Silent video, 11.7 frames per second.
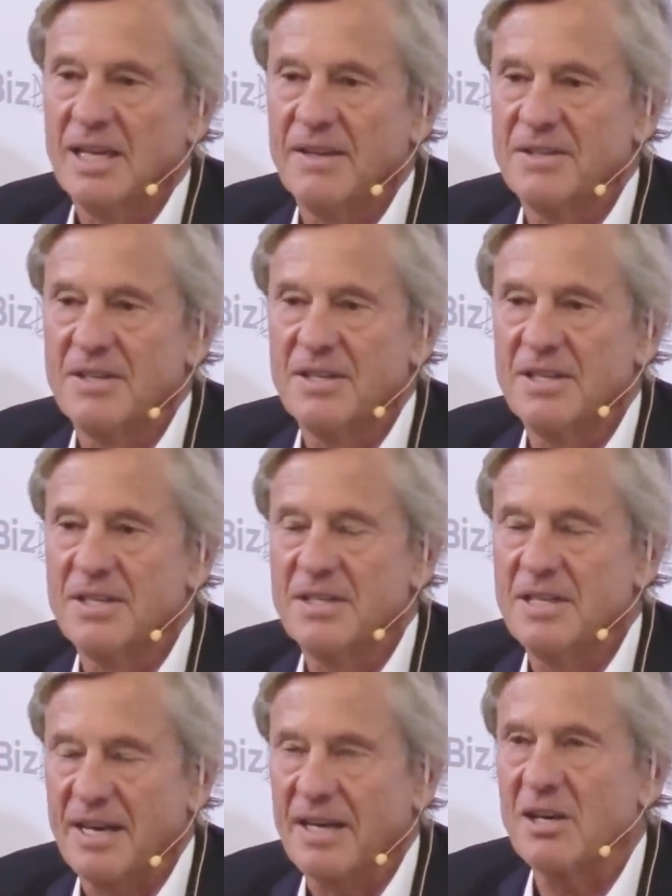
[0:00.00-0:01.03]
and, the,
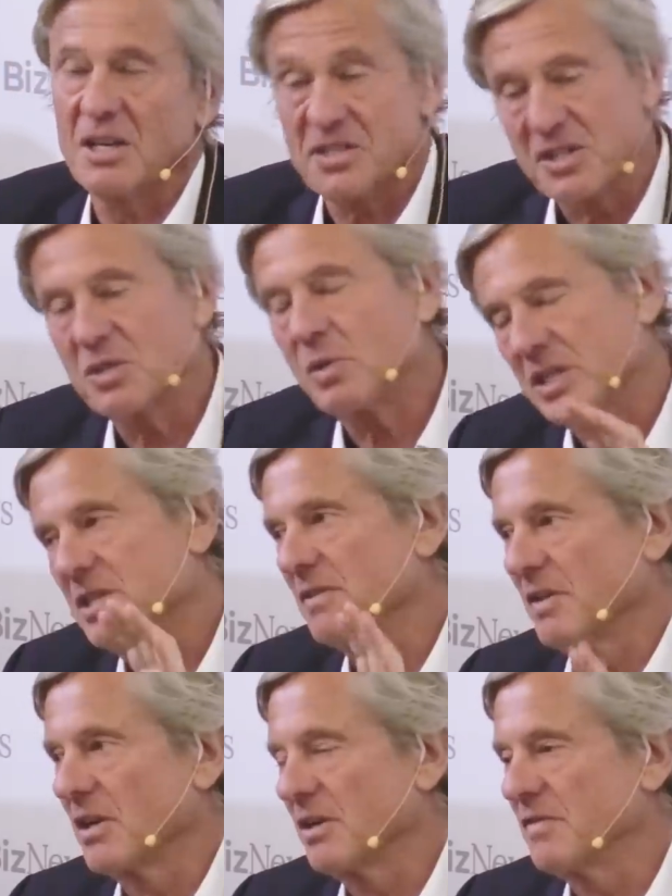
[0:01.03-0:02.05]
and I asked this question
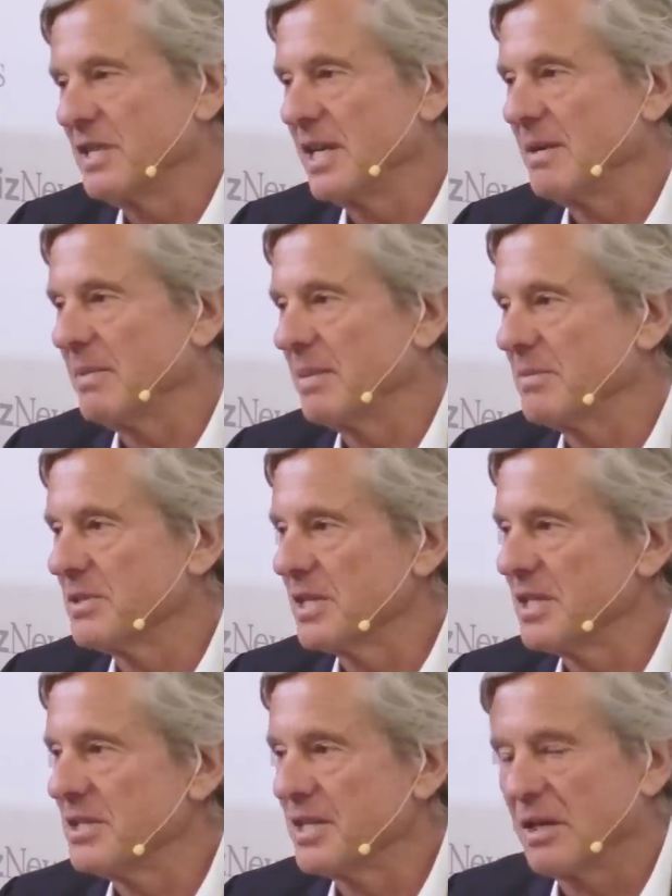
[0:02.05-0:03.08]
of a lot of DA members,
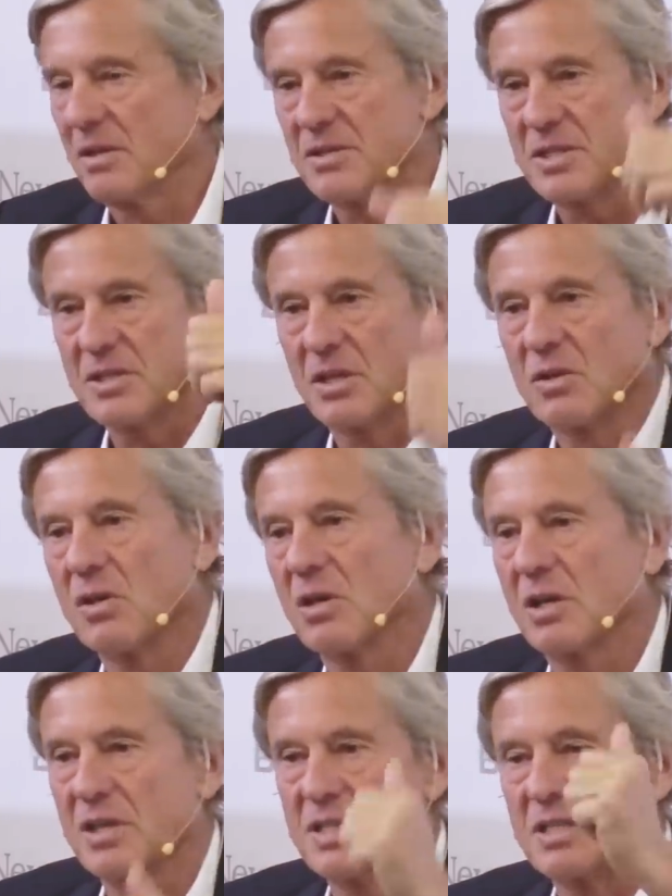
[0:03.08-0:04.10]
and they said, because he's a
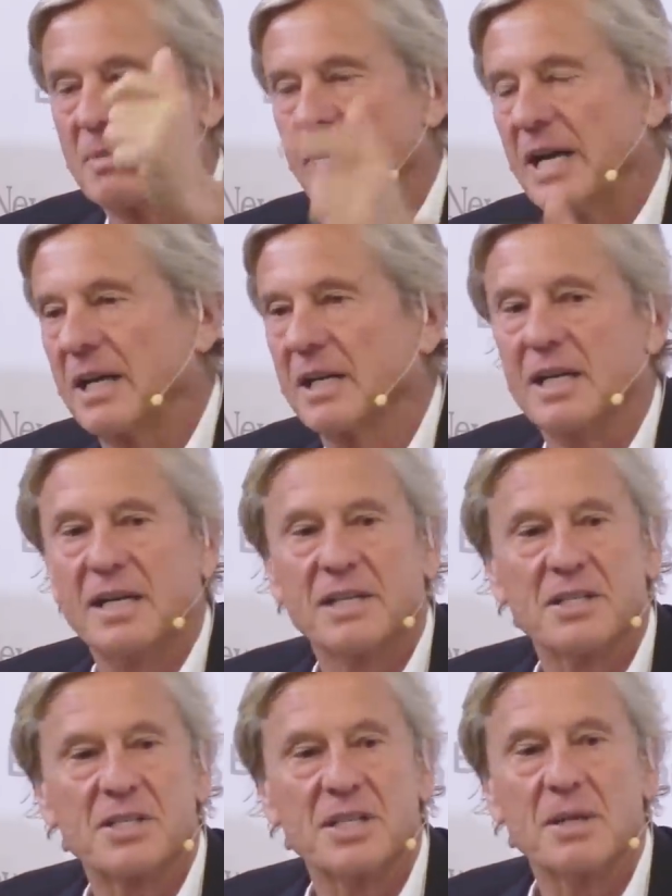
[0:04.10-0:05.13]
crook, he's a bad guy.
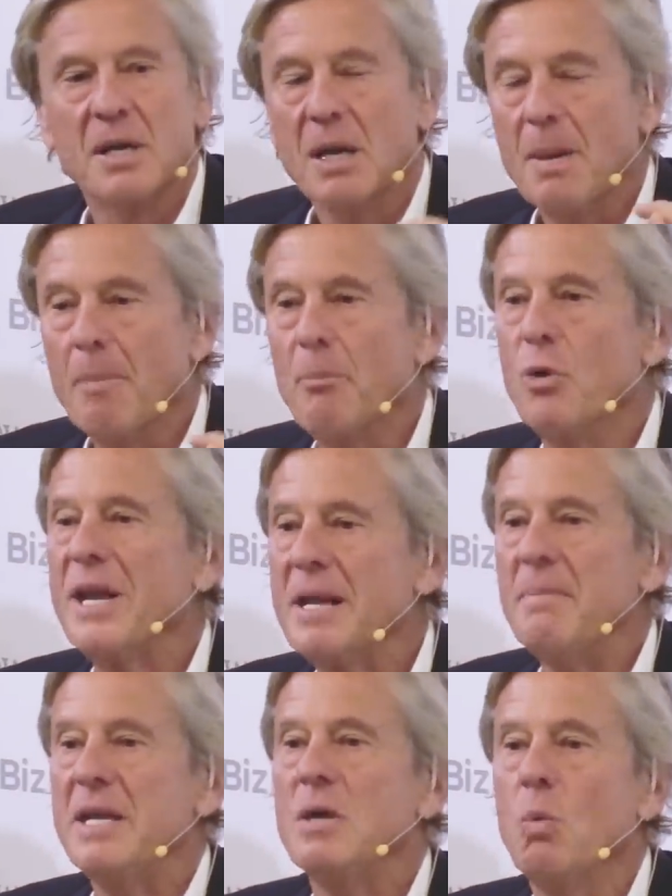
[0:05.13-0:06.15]
And I said,
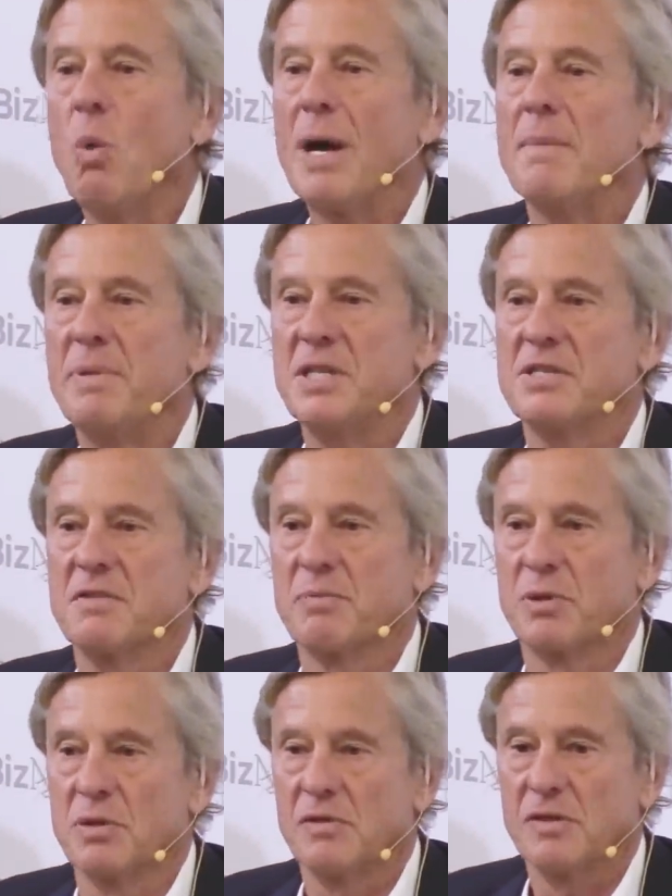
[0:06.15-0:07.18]
bring me one piece
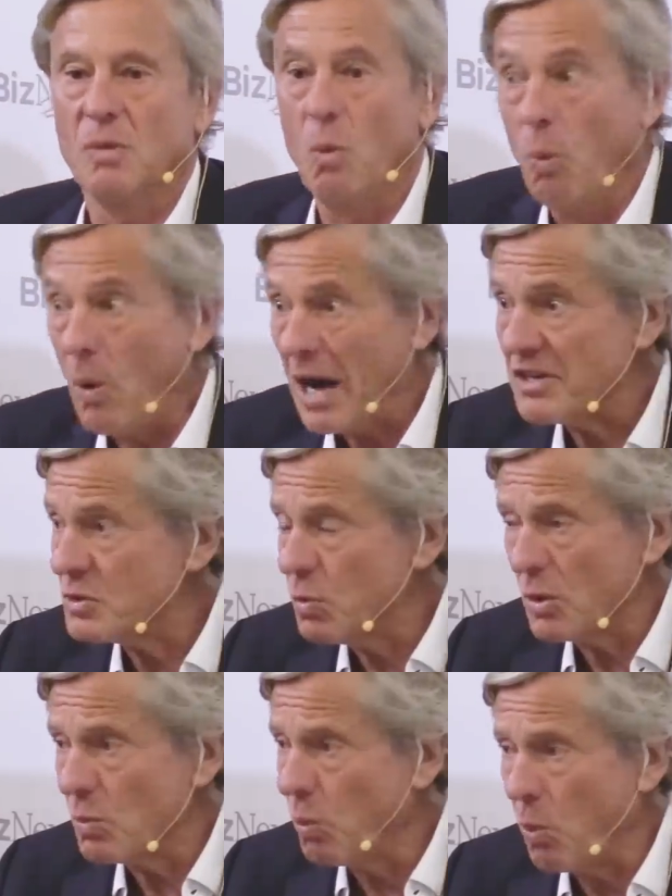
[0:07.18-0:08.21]
of proof. I just
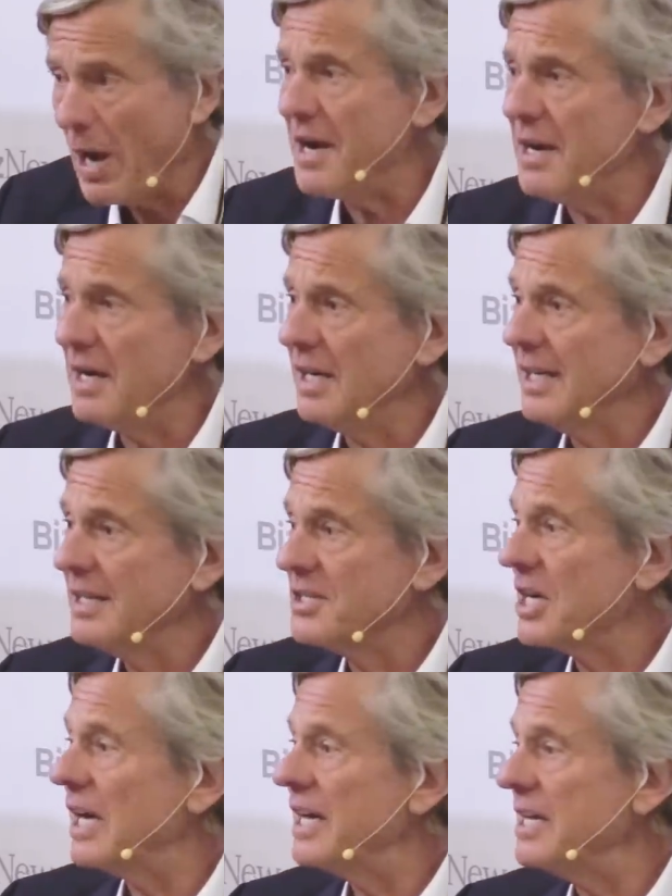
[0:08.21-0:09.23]
want one
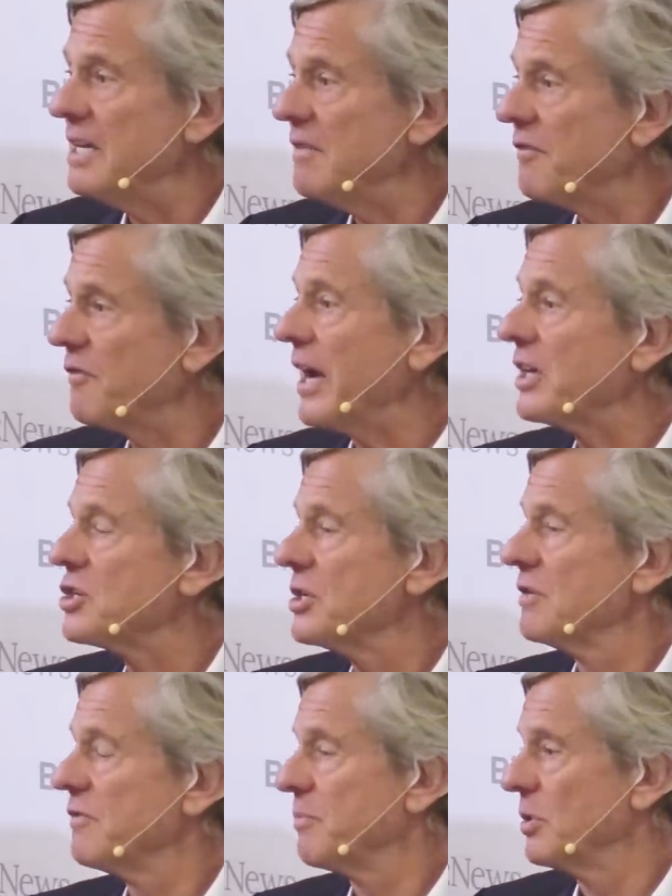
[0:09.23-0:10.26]
tiny
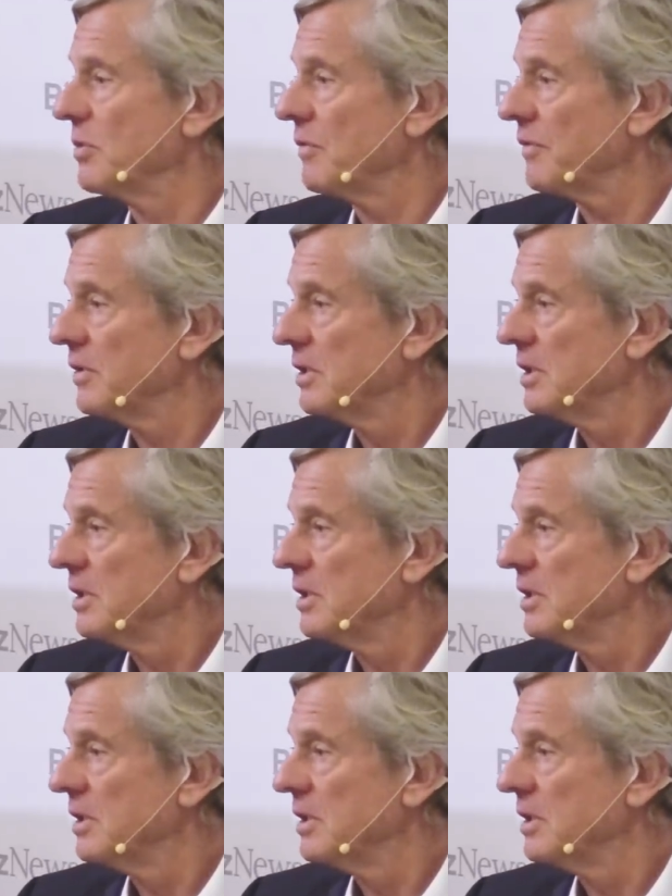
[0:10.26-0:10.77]
fraction of proof